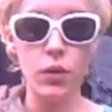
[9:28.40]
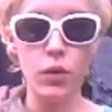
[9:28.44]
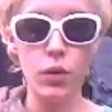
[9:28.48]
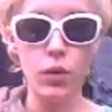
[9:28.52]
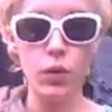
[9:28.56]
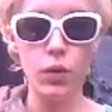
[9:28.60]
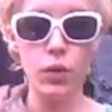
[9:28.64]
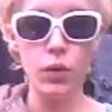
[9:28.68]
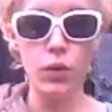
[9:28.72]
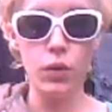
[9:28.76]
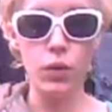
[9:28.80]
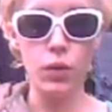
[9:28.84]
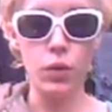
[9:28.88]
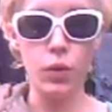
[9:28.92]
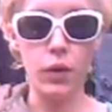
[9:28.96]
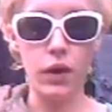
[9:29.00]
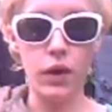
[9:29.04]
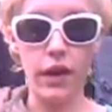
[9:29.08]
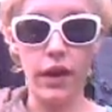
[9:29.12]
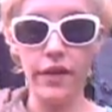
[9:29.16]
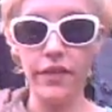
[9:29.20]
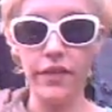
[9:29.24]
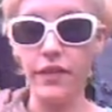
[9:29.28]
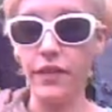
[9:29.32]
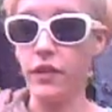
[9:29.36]
Whew,
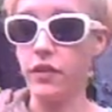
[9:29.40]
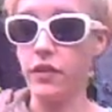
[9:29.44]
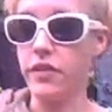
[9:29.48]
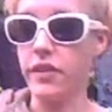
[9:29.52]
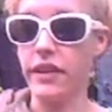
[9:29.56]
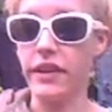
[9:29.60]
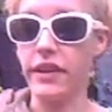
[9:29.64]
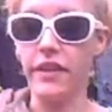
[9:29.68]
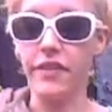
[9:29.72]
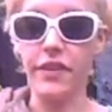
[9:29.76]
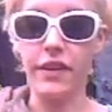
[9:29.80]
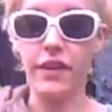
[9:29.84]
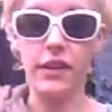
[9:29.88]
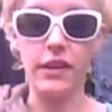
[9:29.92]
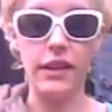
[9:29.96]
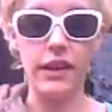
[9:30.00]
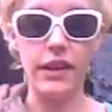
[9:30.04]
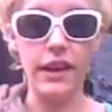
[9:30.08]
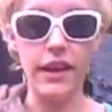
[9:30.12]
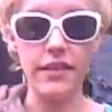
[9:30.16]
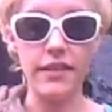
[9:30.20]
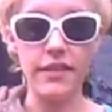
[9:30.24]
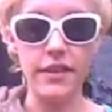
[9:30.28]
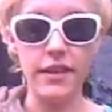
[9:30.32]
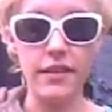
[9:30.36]
well, I feel
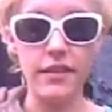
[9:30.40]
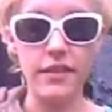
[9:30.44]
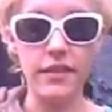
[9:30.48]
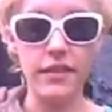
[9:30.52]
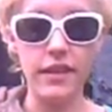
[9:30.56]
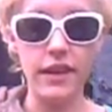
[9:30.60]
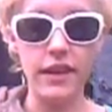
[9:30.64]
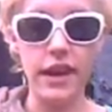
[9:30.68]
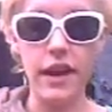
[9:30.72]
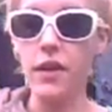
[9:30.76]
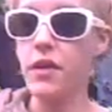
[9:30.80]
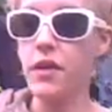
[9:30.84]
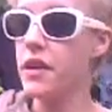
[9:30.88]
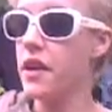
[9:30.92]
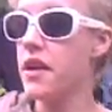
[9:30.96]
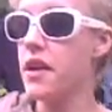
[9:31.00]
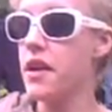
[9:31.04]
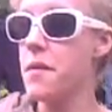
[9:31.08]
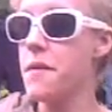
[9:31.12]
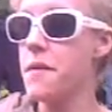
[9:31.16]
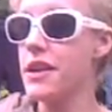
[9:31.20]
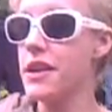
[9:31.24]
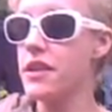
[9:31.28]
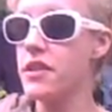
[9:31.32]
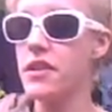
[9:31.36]
significantly less innocent now. I don't
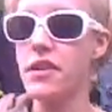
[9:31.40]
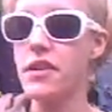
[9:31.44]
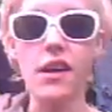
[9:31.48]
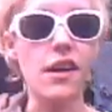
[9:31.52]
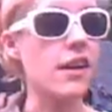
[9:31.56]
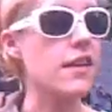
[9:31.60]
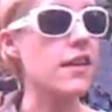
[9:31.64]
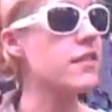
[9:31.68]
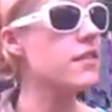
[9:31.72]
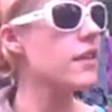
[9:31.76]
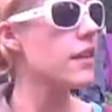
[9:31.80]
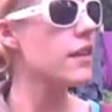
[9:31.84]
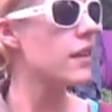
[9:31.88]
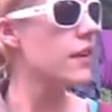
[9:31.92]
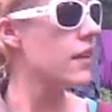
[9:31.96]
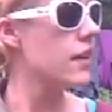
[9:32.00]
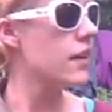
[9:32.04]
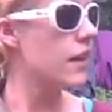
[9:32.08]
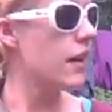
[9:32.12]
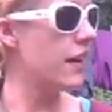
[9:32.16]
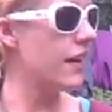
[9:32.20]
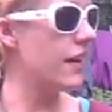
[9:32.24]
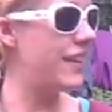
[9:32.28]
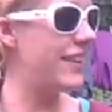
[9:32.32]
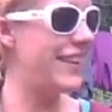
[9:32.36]
know about you guys.
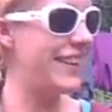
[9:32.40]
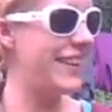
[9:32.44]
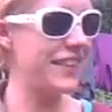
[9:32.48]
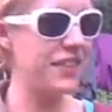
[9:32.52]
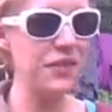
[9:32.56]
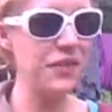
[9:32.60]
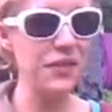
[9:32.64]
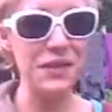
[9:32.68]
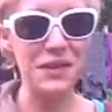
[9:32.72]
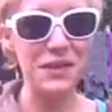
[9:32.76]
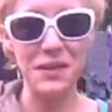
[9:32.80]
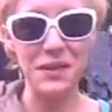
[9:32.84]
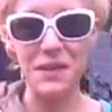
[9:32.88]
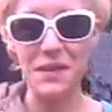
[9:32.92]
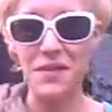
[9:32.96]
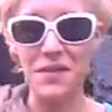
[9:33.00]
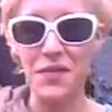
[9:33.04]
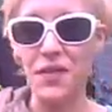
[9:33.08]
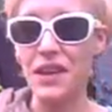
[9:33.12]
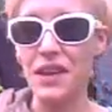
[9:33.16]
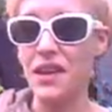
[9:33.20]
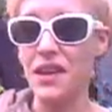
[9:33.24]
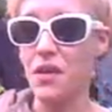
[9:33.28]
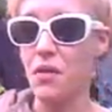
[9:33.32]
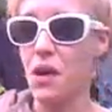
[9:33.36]
I thought I'd do this
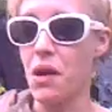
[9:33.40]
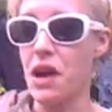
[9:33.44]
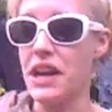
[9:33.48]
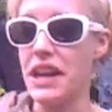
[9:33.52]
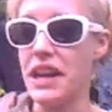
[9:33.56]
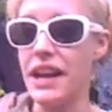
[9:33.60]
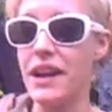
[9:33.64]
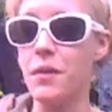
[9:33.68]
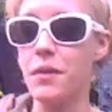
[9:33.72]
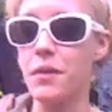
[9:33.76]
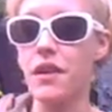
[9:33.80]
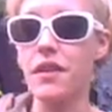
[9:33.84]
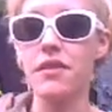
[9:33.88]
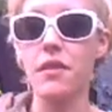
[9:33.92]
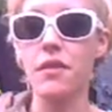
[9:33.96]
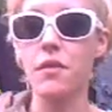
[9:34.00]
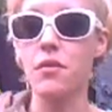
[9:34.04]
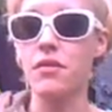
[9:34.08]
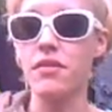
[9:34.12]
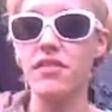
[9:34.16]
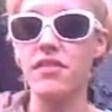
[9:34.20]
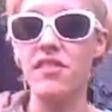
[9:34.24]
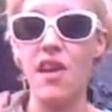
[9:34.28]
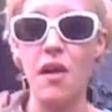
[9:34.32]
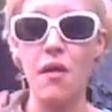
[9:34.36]
video right now because I
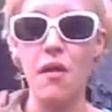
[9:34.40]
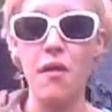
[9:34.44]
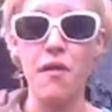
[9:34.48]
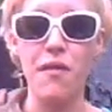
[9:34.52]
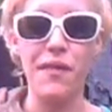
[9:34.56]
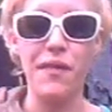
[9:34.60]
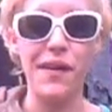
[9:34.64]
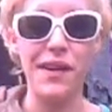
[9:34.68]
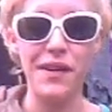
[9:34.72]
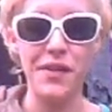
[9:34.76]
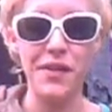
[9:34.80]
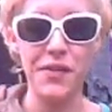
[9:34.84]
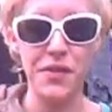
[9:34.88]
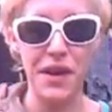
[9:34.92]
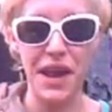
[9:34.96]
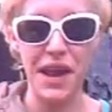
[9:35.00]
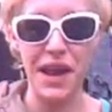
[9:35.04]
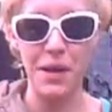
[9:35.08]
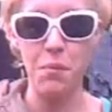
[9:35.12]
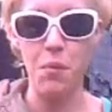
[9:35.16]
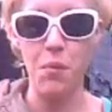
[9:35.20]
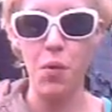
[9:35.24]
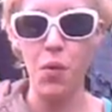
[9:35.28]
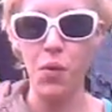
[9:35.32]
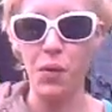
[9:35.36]
was terrified of
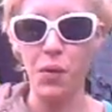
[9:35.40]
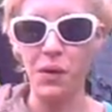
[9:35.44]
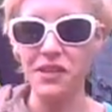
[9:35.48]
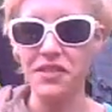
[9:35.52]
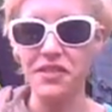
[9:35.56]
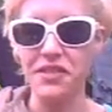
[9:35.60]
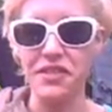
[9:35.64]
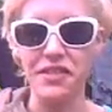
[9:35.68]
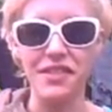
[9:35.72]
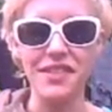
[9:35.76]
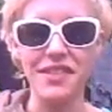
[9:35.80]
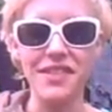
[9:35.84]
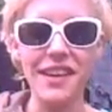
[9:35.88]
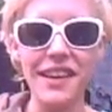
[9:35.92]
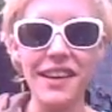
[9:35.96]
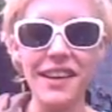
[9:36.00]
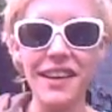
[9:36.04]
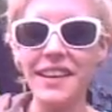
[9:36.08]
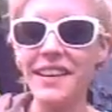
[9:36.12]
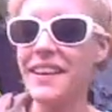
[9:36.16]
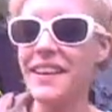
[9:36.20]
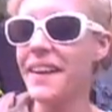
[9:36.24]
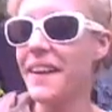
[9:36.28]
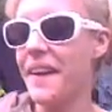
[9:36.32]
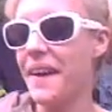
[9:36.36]
getting more questions.
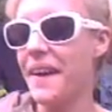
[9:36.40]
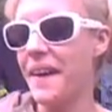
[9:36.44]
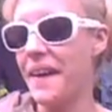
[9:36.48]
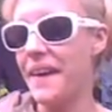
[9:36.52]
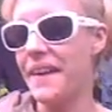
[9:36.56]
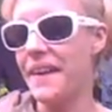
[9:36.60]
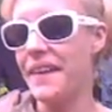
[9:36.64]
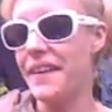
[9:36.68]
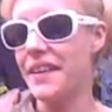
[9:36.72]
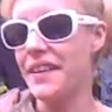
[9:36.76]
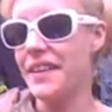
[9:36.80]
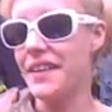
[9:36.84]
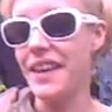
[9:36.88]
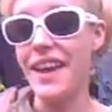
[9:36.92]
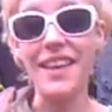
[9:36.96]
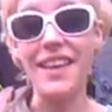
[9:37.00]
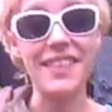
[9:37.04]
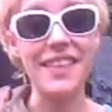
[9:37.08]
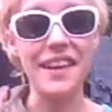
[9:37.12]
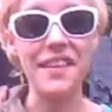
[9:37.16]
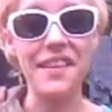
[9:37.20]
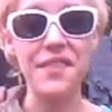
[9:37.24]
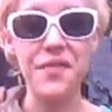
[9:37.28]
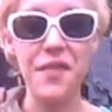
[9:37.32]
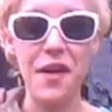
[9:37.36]
Yeah,
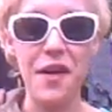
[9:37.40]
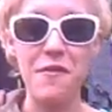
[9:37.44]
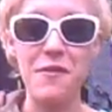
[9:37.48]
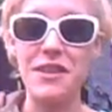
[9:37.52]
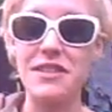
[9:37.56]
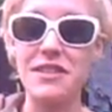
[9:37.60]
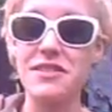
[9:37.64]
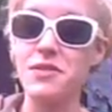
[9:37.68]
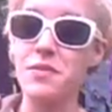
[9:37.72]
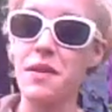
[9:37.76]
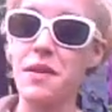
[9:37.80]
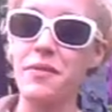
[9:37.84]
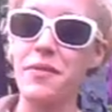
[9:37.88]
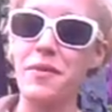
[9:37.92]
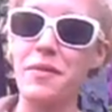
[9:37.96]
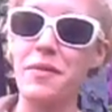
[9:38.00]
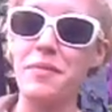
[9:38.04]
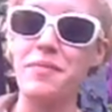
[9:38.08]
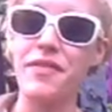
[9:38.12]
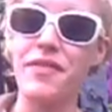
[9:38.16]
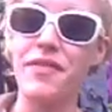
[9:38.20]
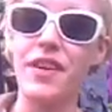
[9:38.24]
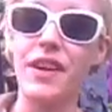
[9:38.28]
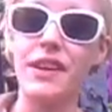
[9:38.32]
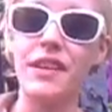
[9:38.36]
thanks very much to
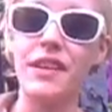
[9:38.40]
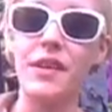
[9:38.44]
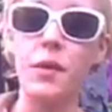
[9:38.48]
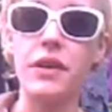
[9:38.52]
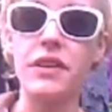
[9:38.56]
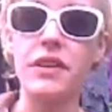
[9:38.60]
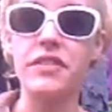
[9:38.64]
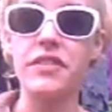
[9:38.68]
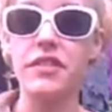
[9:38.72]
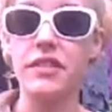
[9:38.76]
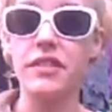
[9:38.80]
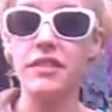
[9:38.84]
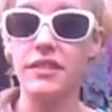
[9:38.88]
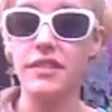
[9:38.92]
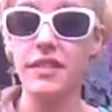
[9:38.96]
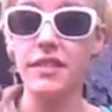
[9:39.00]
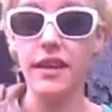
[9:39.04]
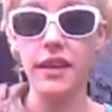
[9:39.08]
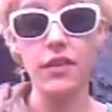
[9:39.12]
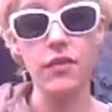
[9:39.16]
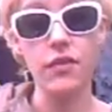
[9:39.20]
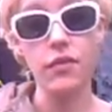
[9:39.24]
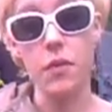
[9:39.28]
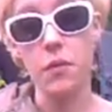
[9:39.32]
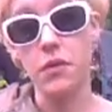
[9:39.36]
everyone who provided questions.
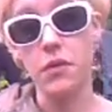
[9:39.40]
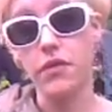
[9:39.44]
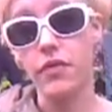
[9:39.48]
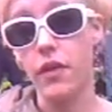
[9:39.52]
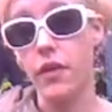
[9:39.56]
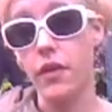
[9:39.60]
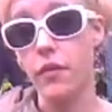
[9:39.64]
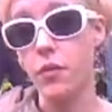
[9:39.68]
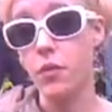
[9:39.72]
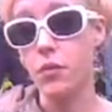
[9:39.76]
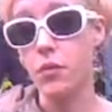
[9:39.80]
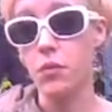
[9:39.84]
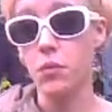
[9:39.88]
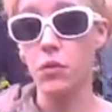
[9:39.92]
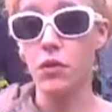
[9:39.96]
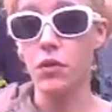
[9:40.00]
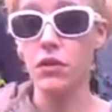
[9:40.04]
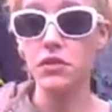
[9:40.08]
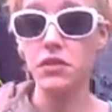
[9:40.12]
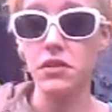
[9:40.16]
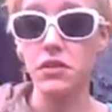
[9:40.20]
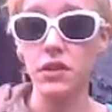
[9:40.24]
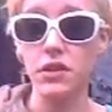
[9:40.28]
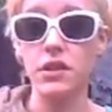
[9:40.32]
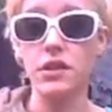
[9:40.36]
Thanks very much for everyone
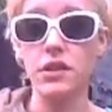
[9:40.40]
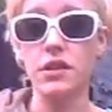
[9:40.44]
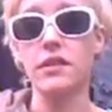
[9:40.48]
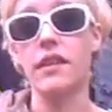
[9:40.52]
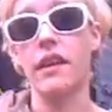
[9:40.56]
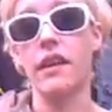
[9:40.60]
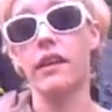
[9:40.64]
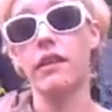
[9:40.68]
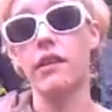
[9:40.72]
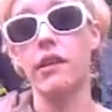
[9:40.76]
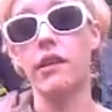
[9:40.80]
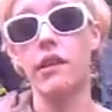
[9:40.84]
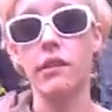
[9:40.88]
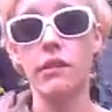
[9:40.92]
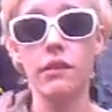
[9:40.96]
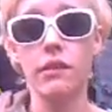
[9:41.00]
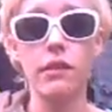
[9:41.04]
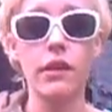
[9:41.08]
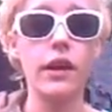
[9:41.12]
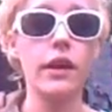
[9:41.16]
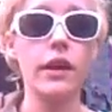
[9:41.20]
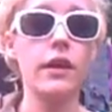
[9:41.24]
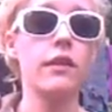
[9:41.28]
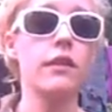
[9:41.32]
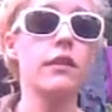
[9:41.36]
watching. Thank you.
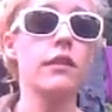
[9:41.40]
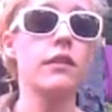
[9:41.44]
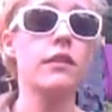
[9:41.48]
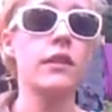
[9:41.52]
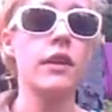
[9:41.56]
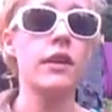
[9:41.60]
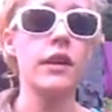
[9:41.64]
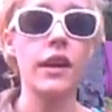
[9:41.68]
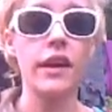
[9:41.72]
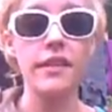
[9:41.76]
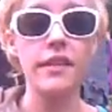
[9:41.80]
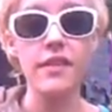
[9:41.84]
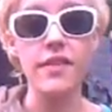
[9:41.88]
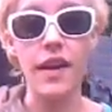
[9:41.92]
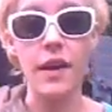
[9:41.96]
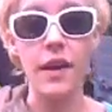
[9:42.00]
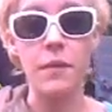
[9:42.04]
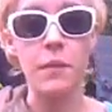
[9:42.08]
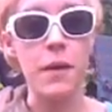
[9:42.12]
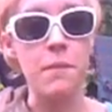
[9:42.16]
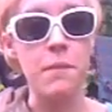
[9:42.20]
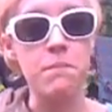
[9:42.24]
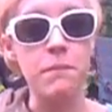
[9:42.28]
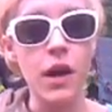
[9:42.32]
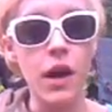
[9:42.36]
I'd like to
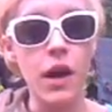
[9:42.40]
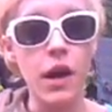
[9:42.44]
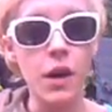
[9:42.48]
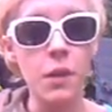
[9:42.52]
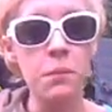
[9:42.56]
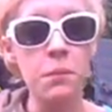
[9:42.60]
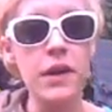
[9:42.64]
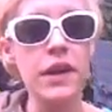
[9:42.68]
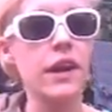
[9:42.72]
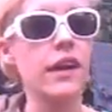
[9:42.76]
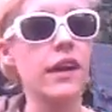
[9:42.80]
thank my mum.